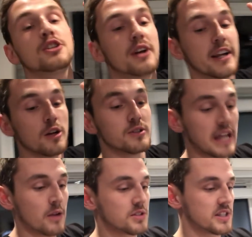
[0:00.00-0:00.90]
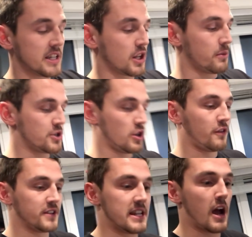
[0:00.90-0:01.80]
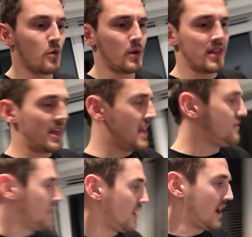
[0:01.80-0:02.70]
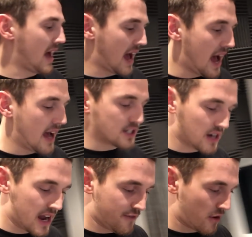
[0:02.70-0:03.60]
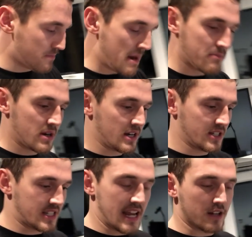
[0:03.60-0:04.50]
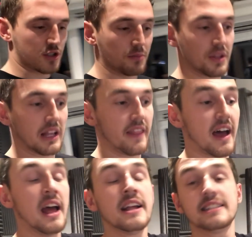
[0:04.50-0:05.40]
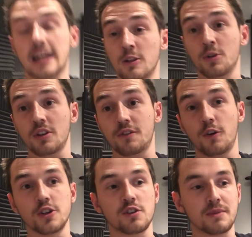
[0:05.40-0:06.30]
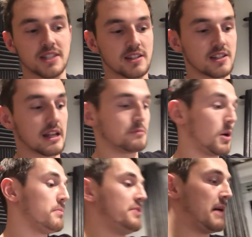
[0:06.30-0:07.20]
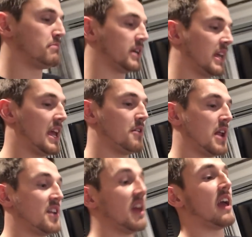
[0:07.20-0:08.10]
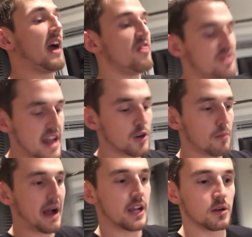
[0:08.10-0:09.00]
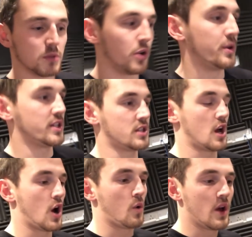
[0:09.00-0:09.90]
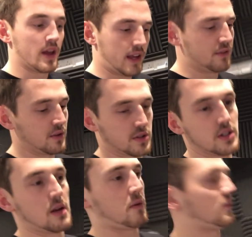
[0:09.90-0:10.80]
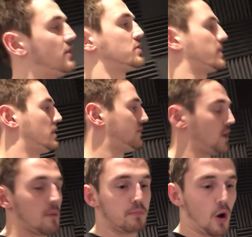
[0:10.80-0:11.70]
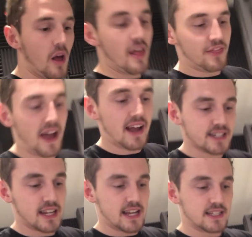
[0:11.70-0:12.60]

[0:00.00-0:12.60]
going to try and go down to the Syndicate original office now with either a hard drive or a memory stick or something like that, download all the footage off my sister's laptop, then bring it here and edit it, and then go back and upload it. So, even though it's going to take me forever to edit the video, but that